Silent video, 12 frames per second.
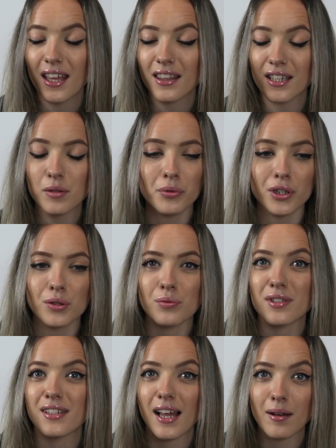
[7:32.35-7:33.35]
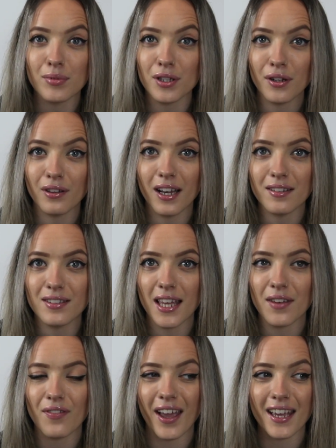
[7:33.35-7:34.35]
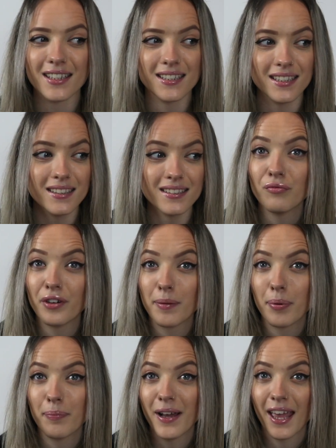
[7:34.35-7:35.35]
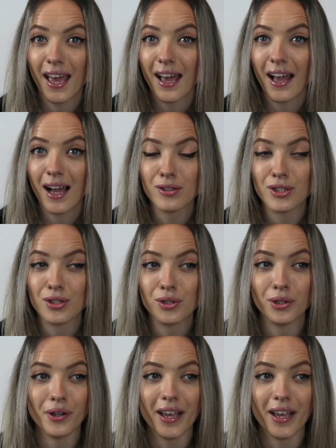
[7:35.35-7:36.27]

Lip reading: This brush was an absolute lifesaver. It didn't rip my hair out at all.